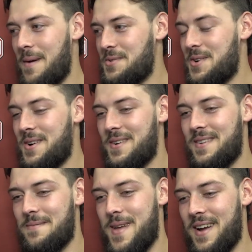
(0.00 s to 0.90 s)
I'm sure
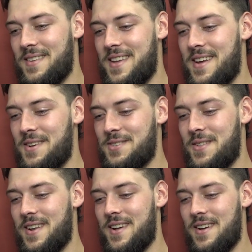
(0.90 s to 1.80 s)
back in the day y'all saw
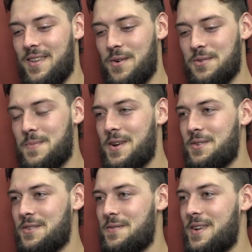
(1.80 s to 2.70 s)
that the old
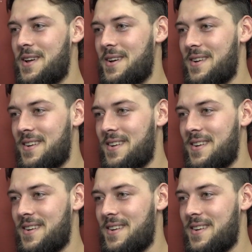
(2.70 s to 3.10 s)
Specialist video.